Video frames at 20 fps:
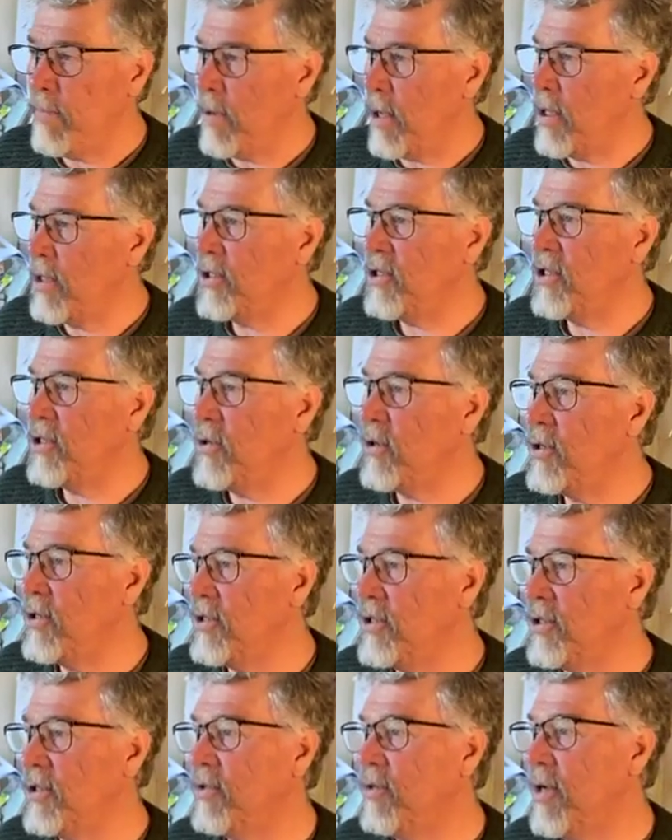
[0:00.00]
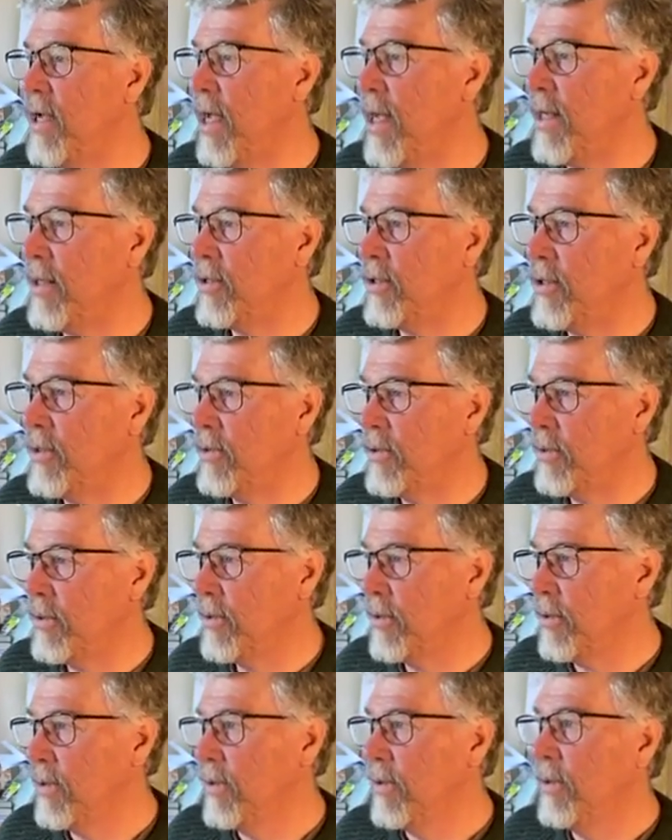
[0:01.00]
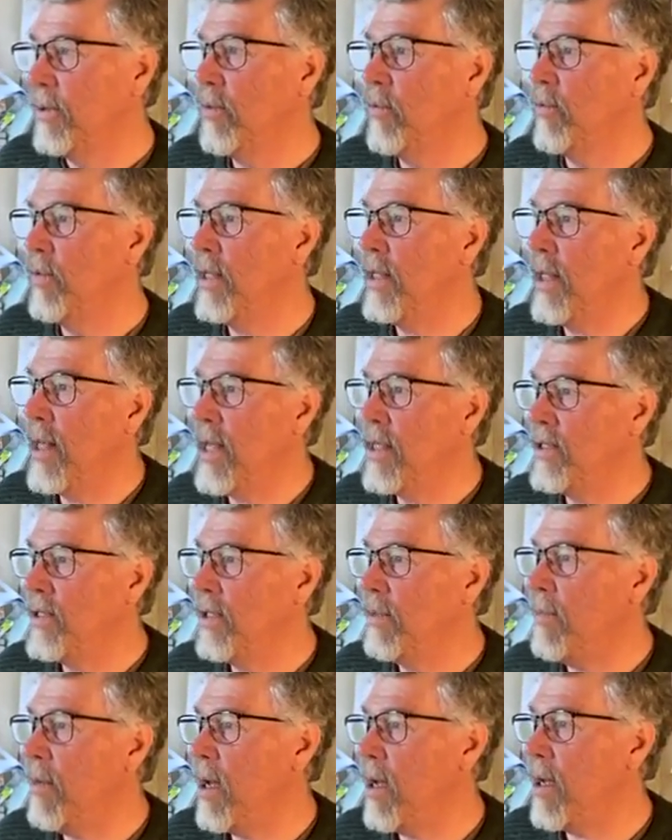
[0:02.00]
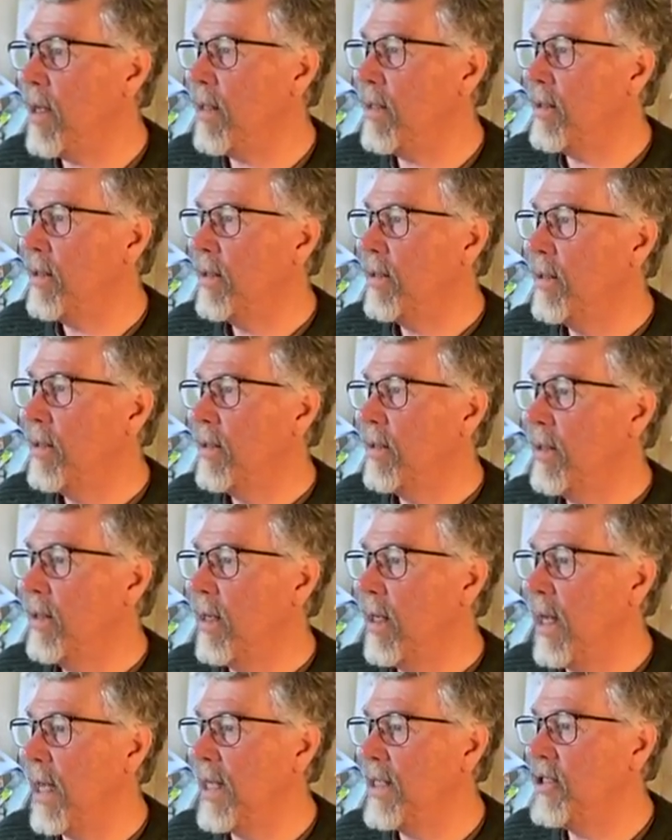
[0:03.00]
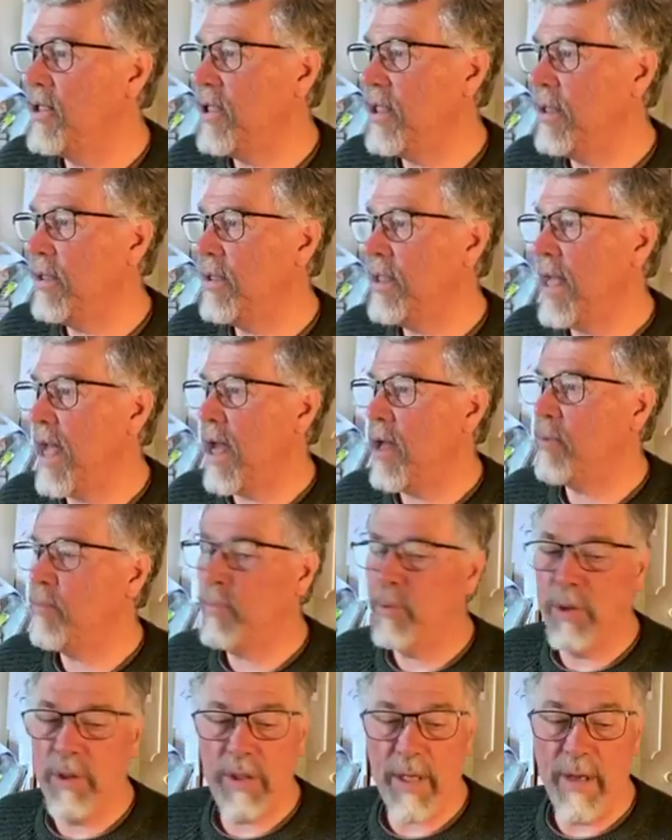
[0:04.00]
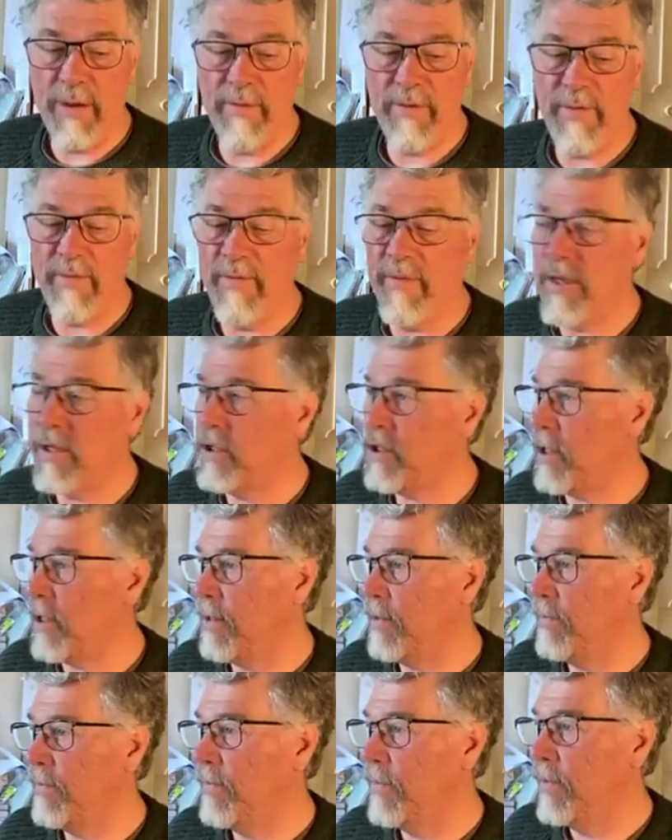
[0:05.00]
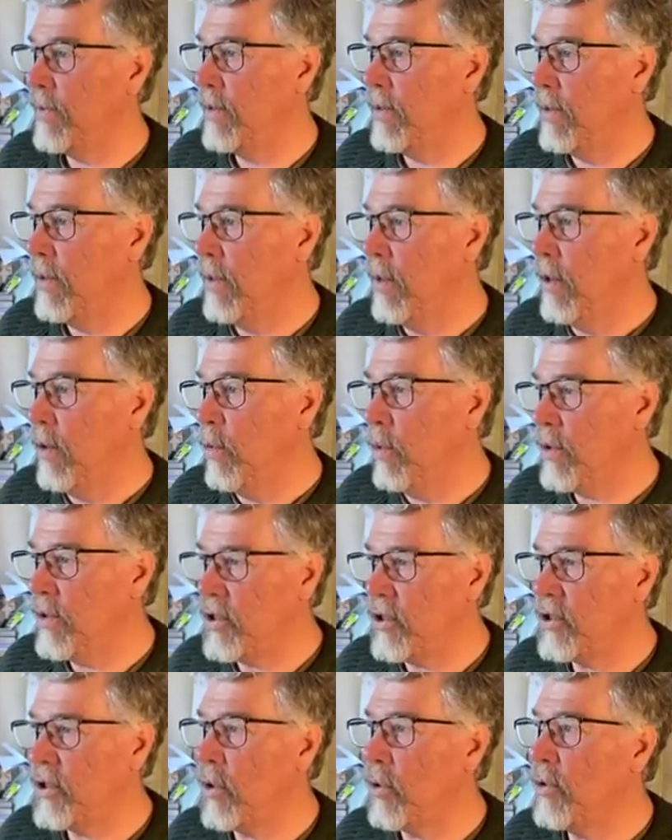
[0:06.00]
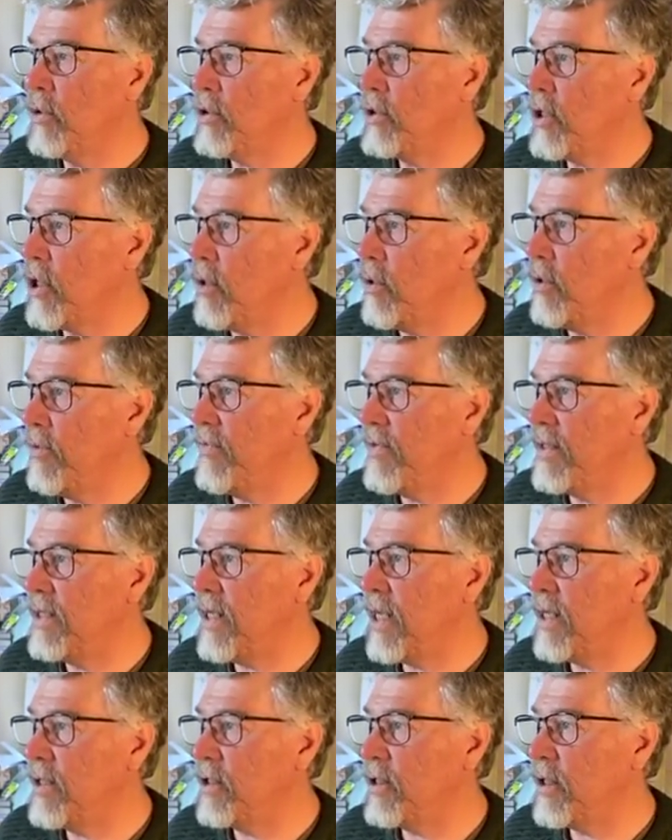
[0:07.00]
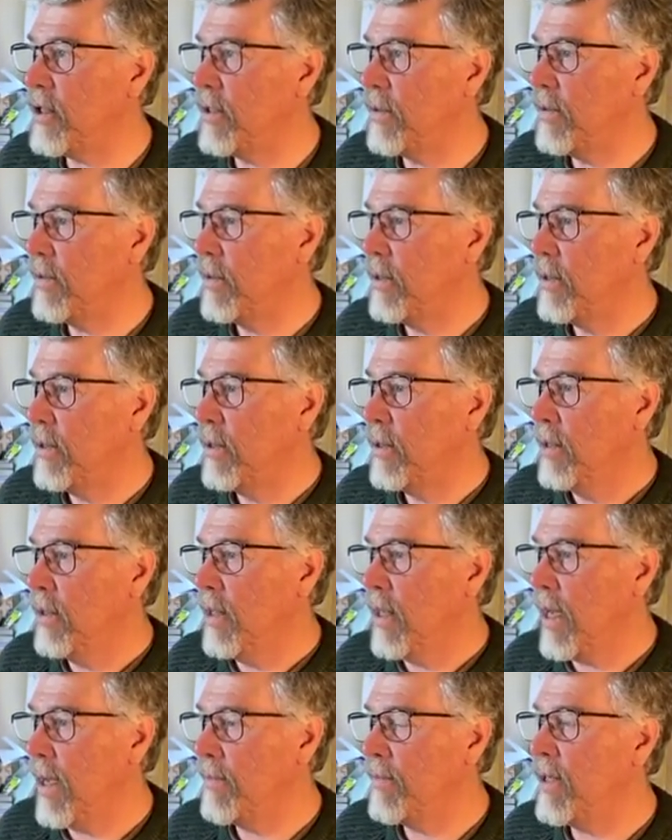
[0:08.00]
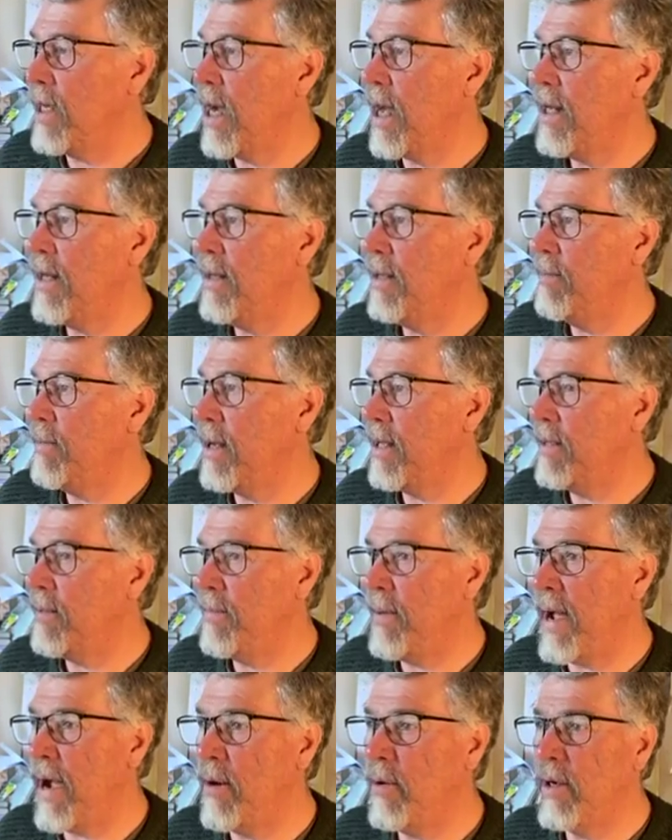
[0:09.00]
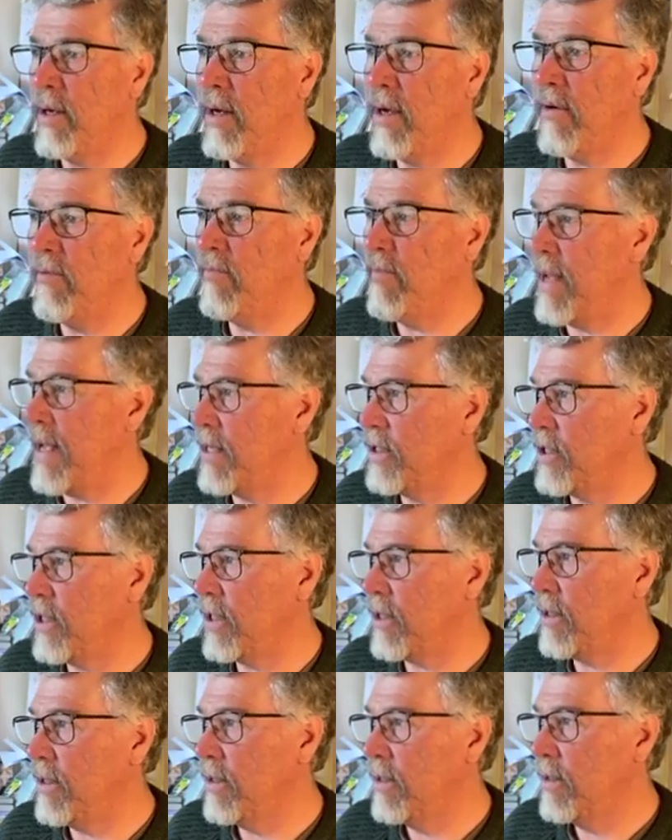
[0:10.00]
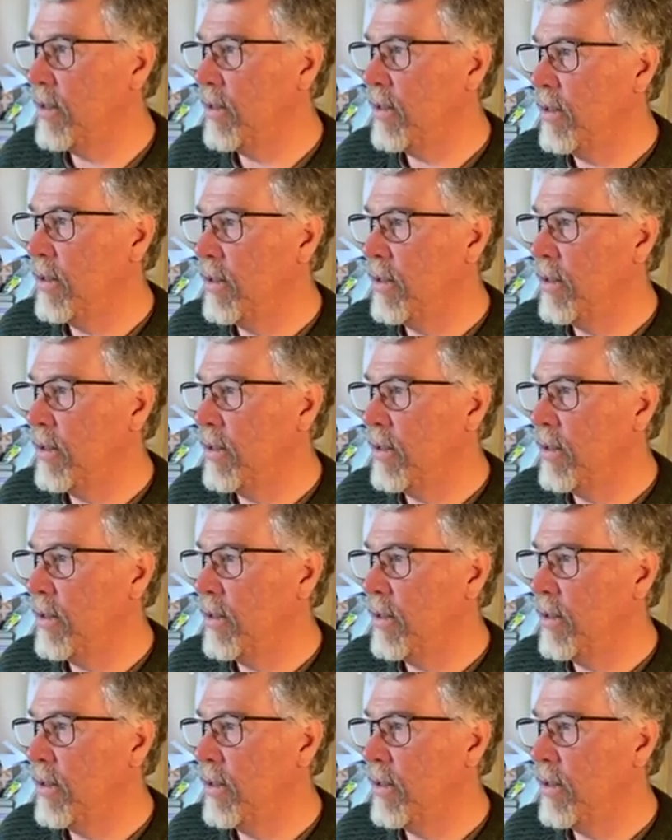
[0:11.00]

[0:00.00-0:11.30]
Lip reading: I pulse in order to create, realizing mind. I seal the output of vision with the solar tone of intention. I'm guided by the power of magic.